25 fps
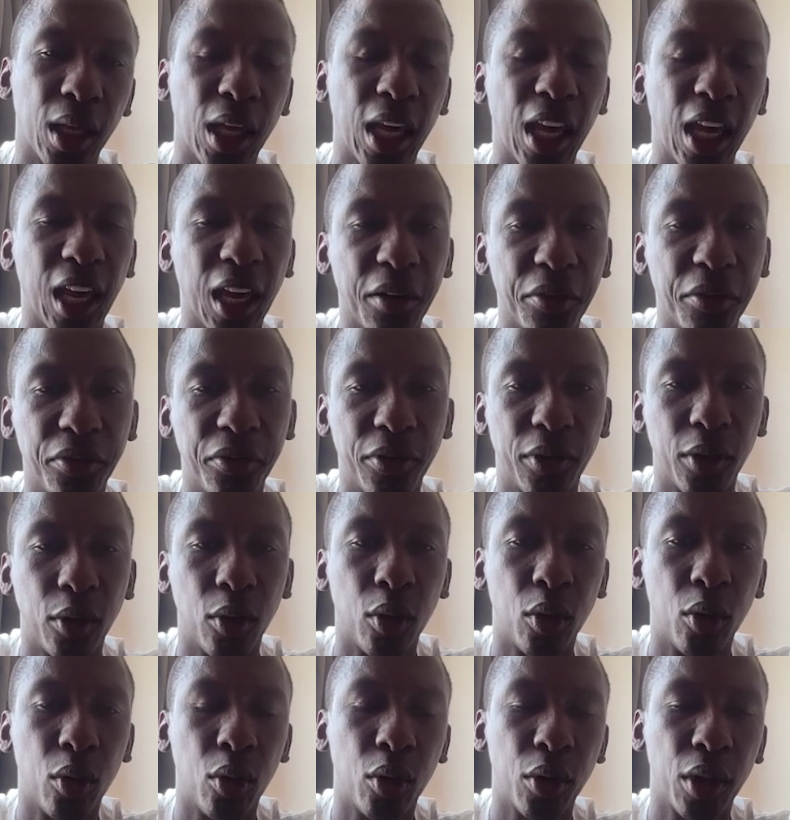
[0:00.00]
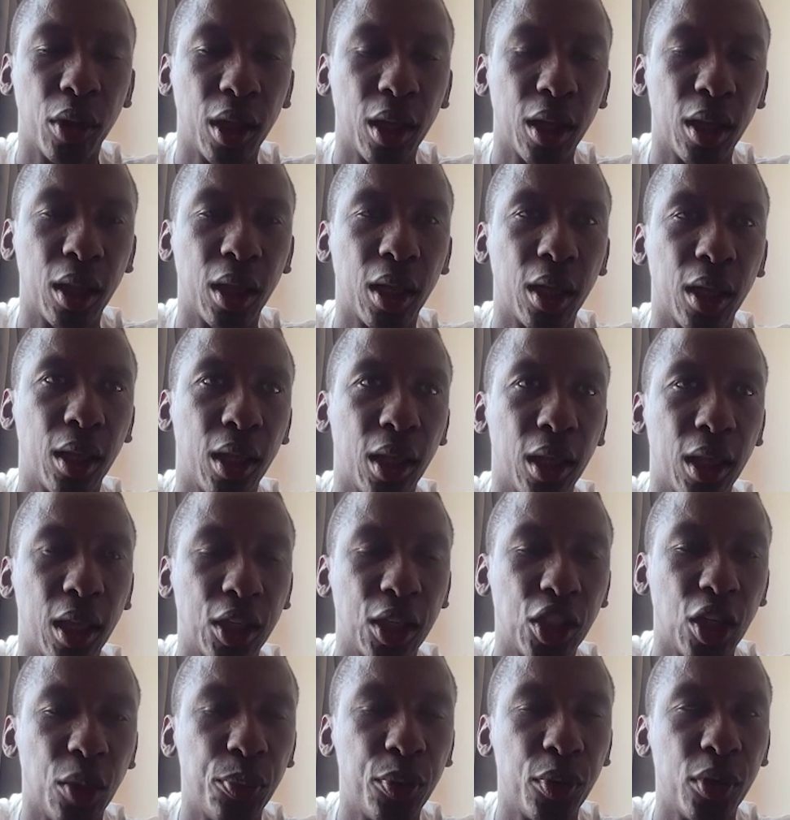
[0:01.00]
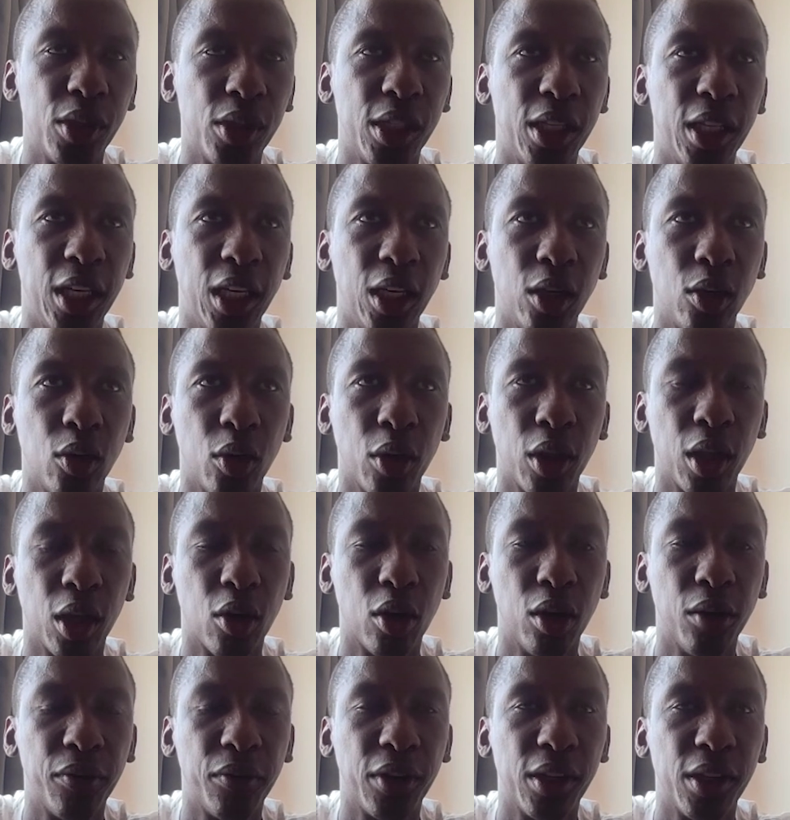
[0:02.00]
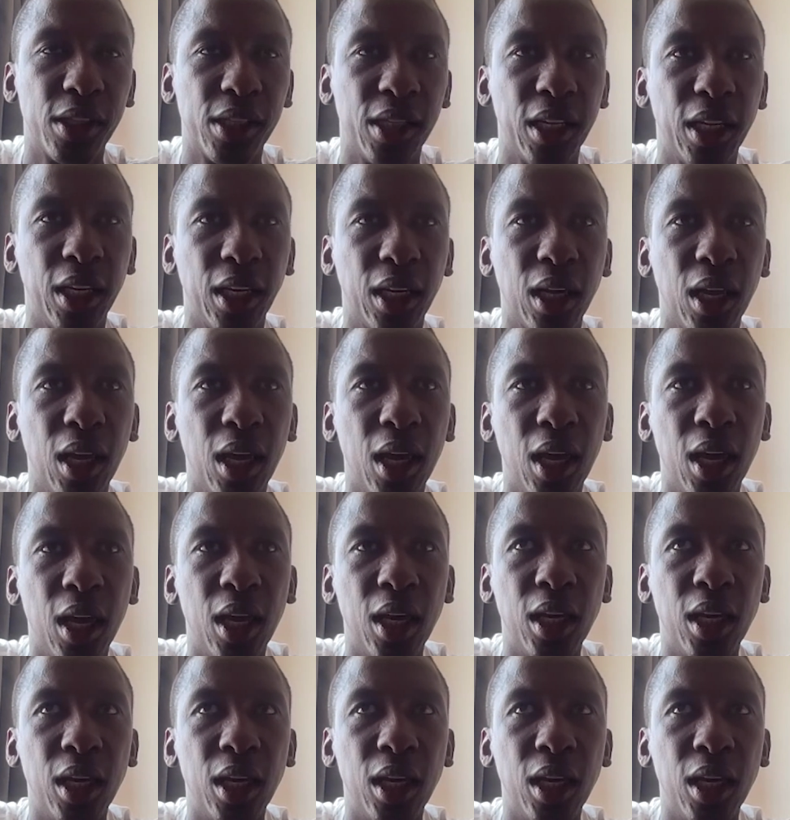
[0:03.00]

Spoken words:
CAF or the Champions League or the Conference League,